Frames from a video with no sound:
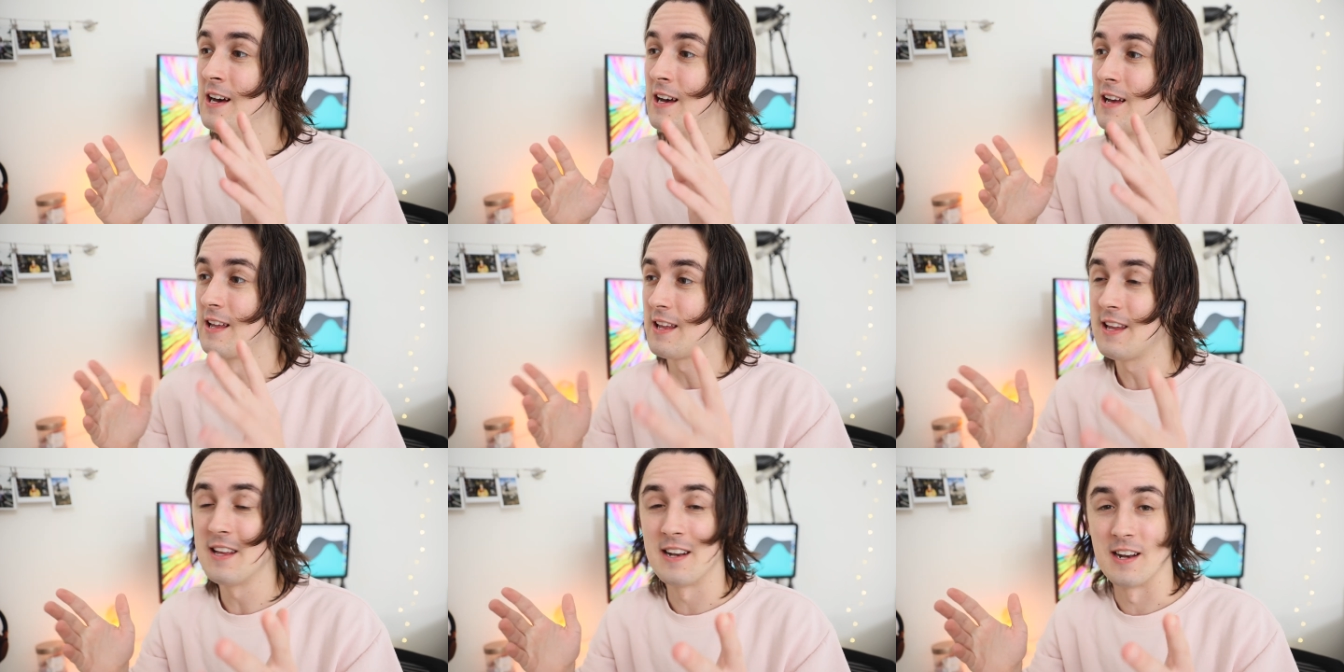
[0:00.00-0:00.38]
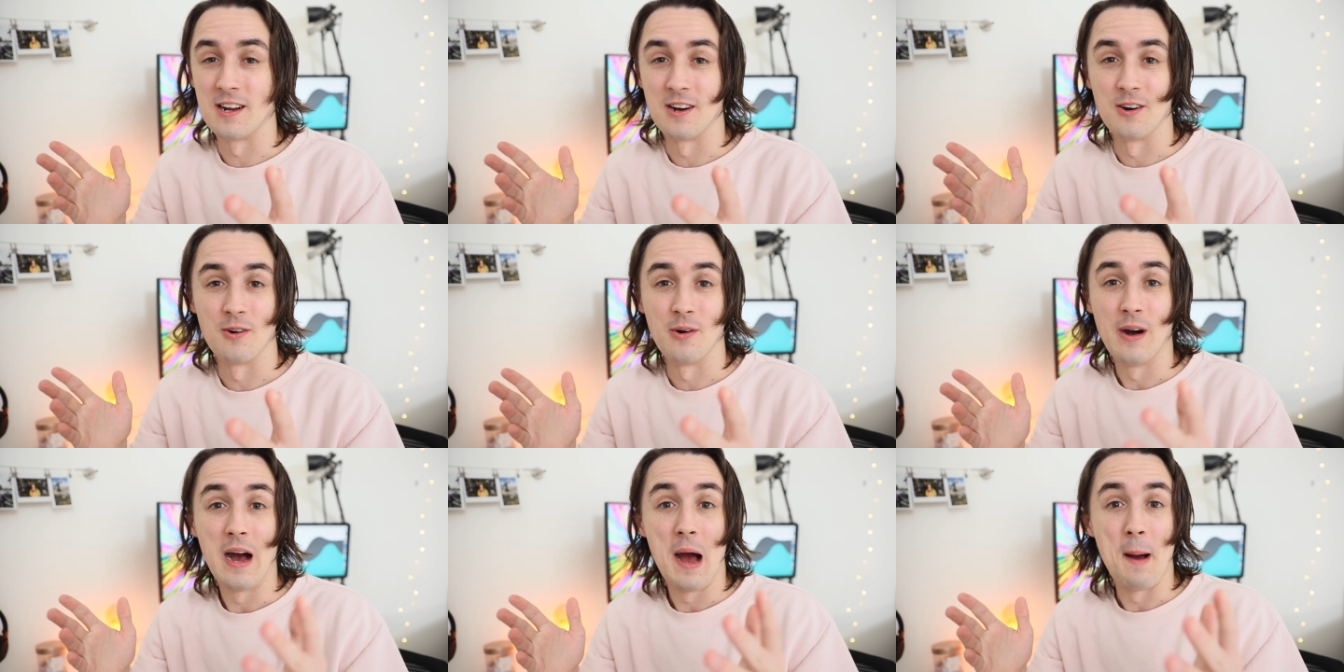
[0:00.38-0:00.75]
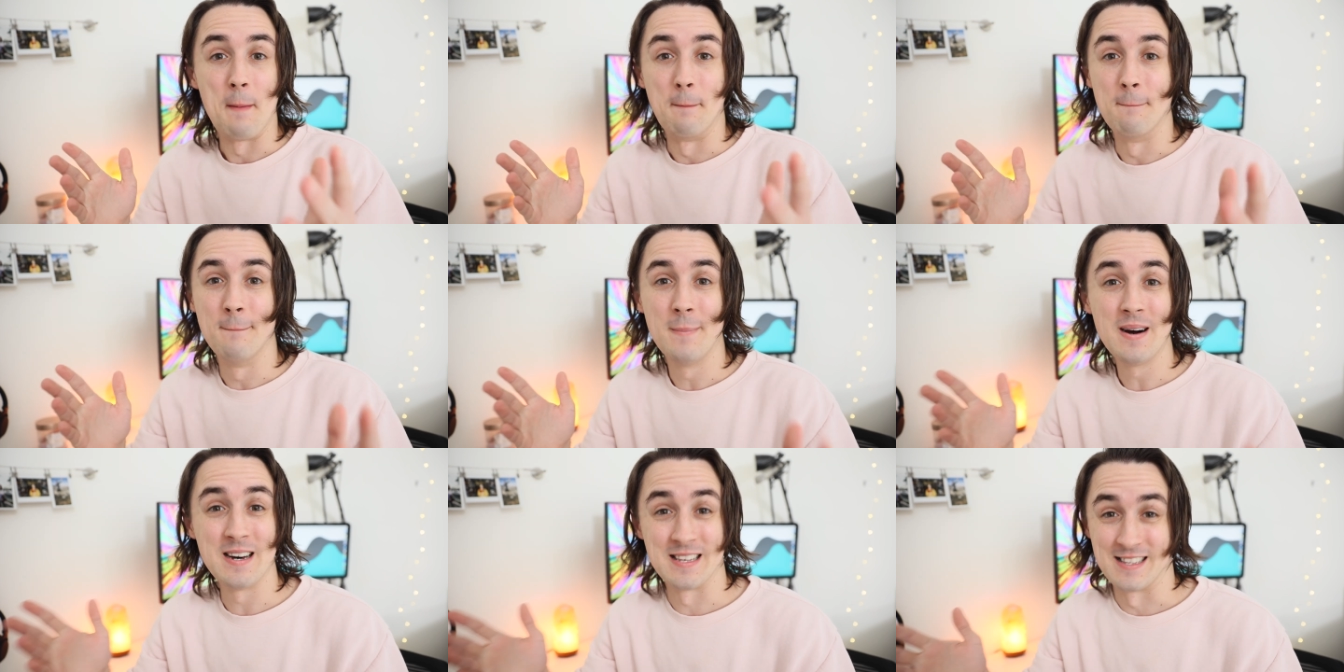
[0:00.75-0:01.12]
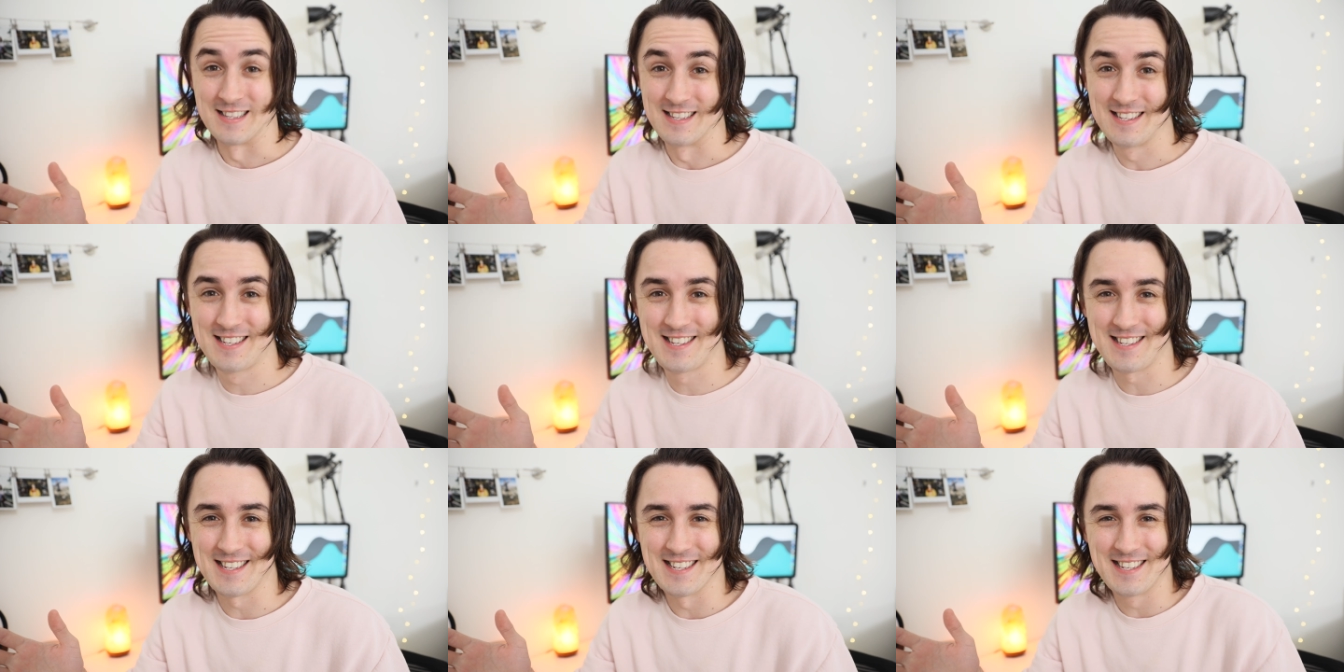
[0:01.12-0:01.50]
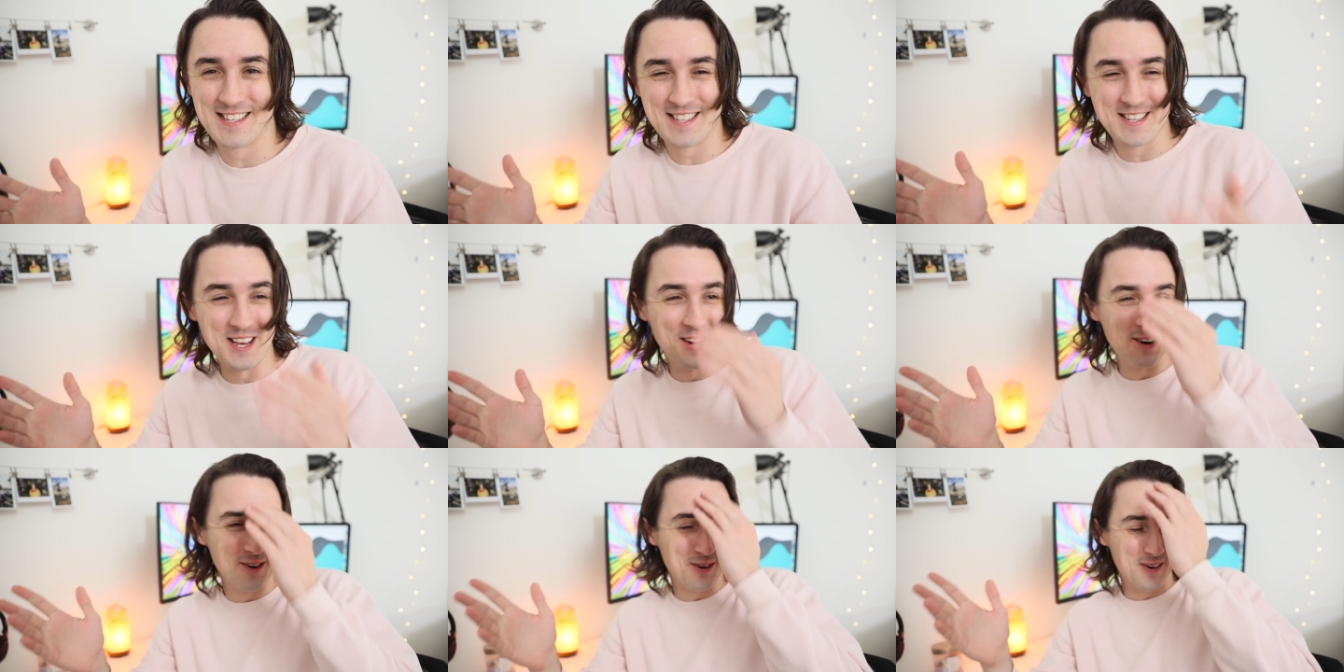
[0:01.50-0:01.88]
you know, months.
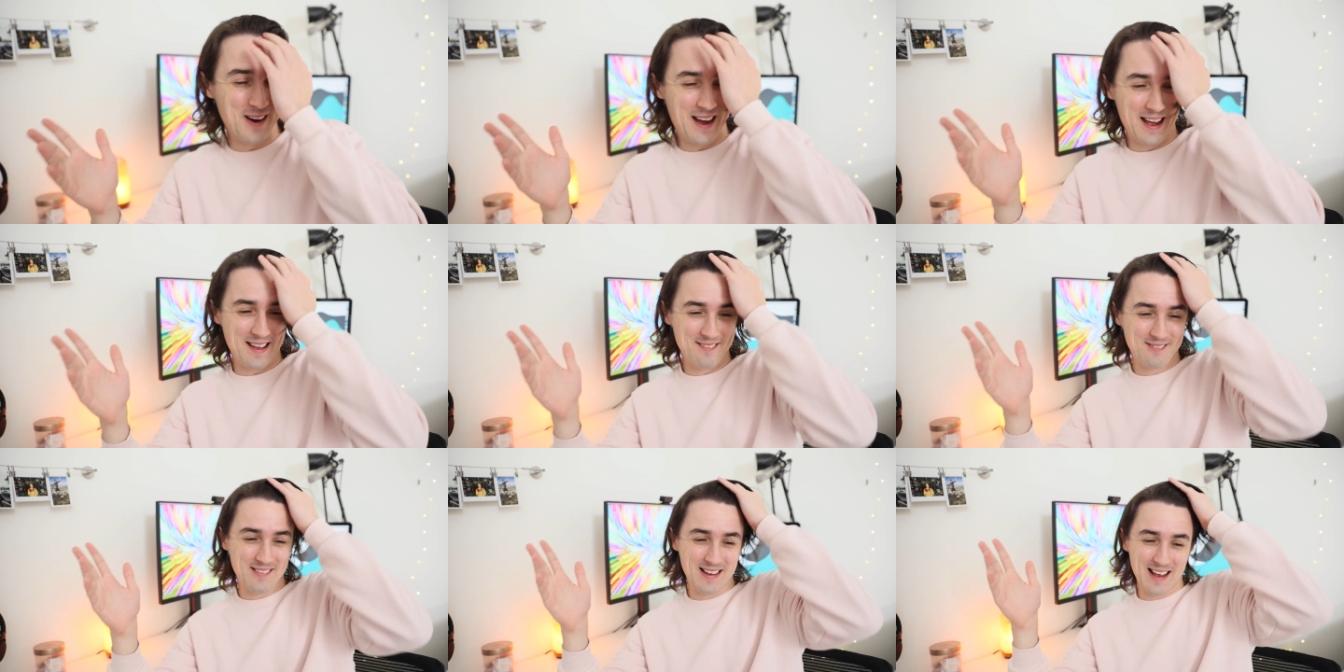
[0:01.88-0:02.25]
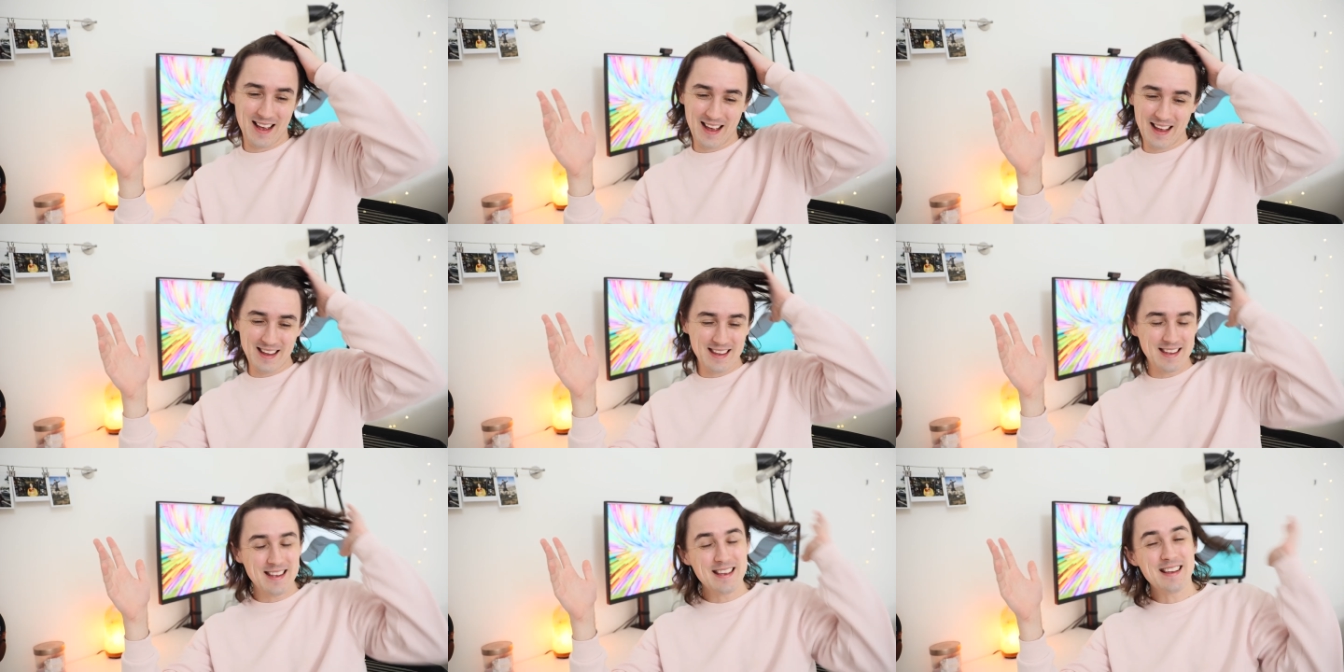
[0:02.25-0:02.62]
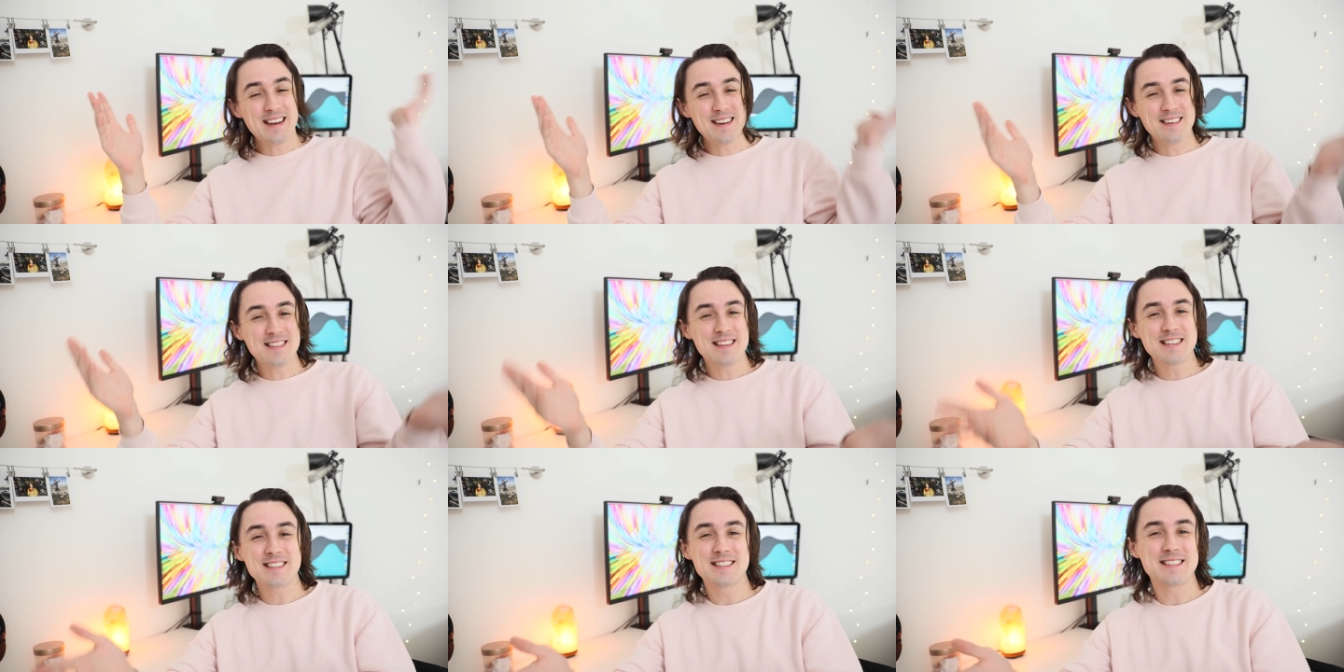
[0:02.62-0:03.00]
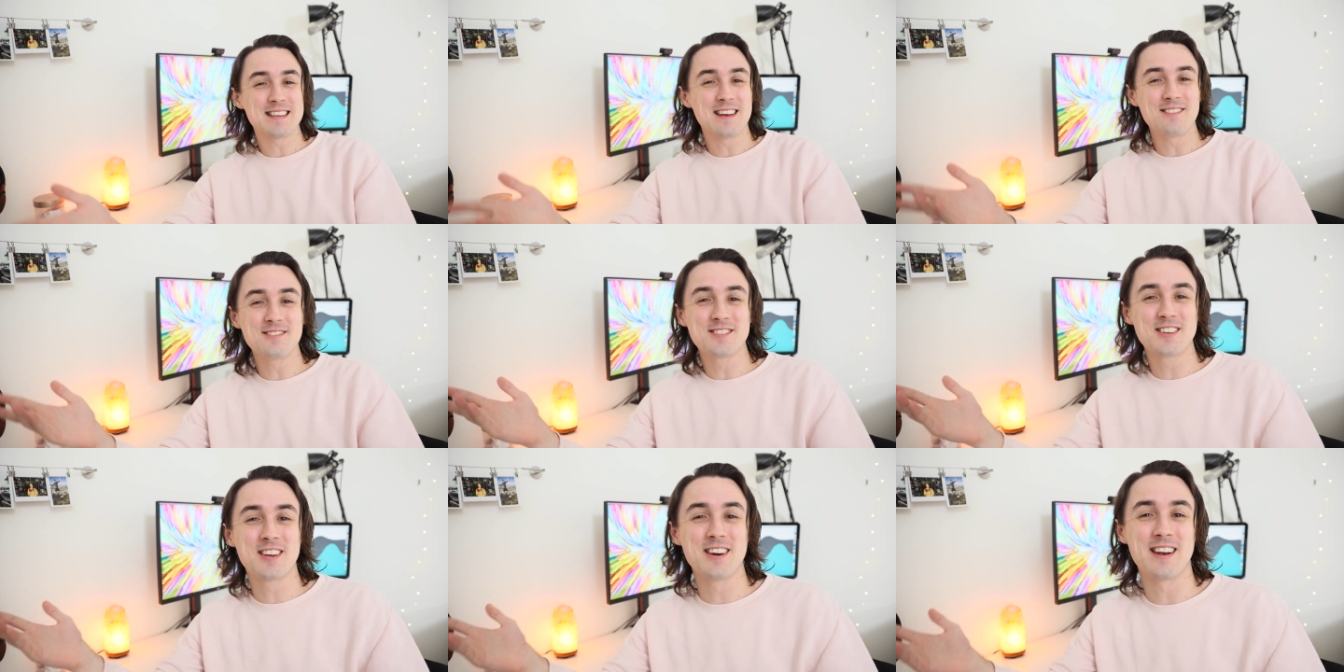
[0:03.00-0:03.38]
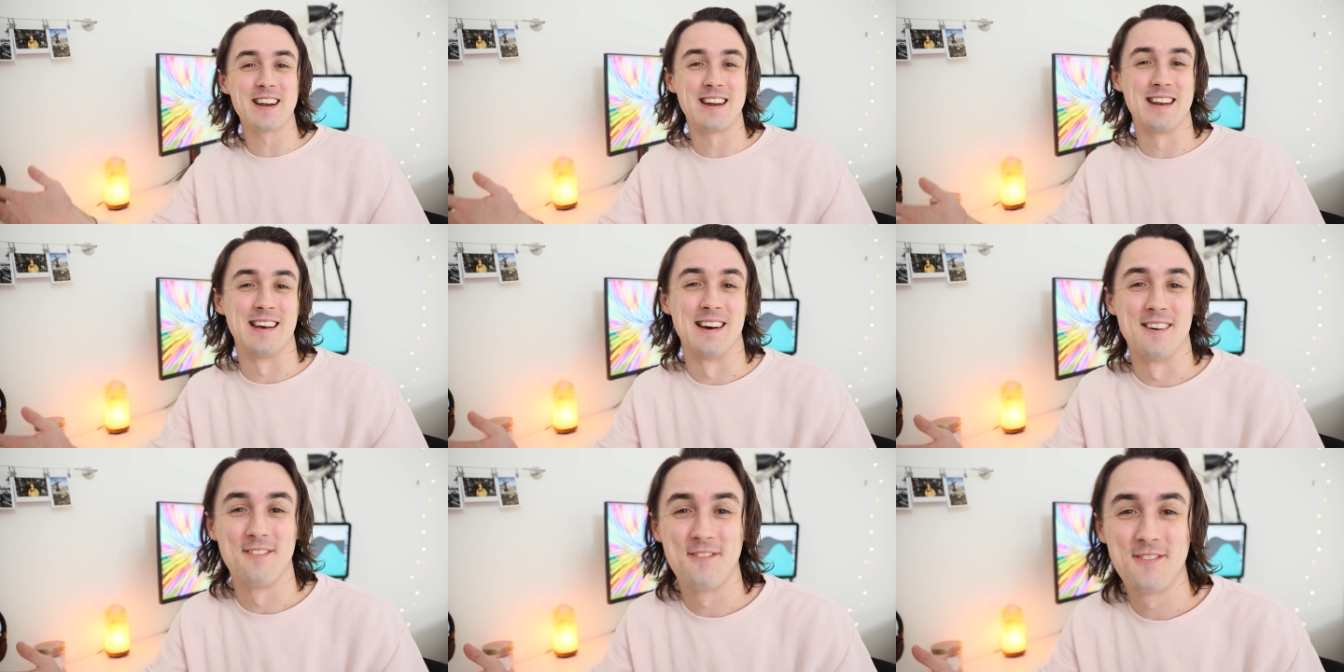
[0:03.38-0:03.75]
So this sounds good
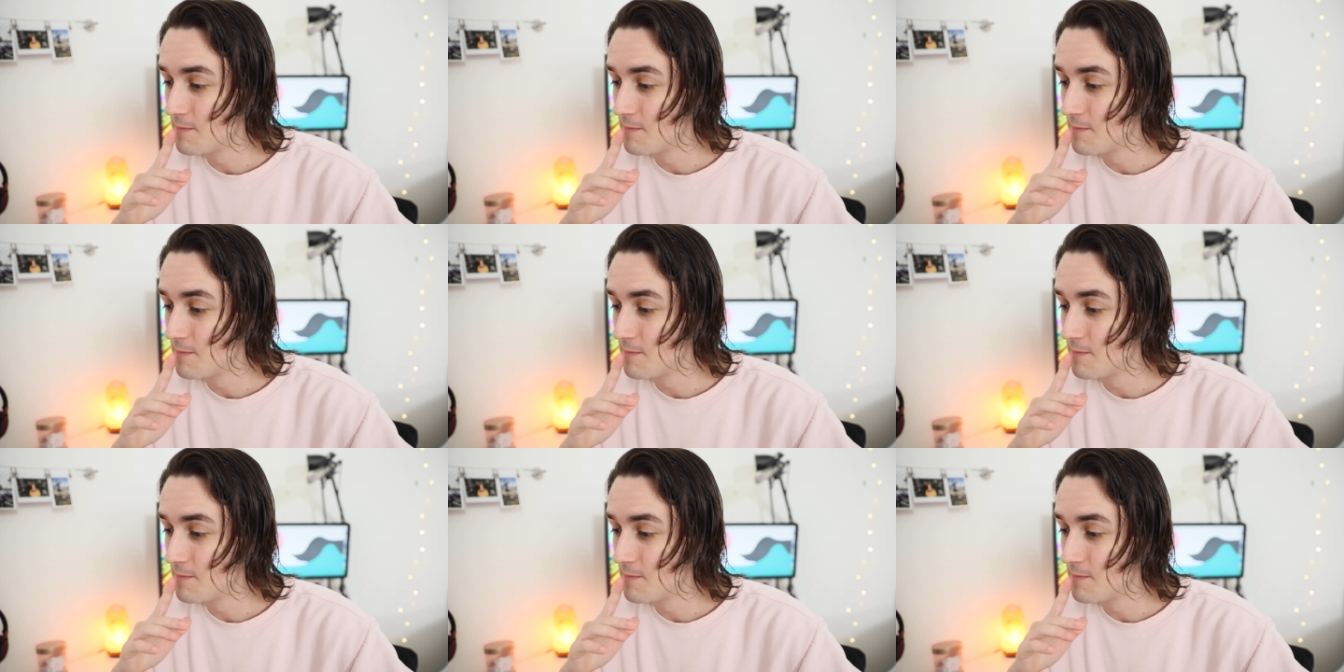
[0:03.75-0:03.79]
enough.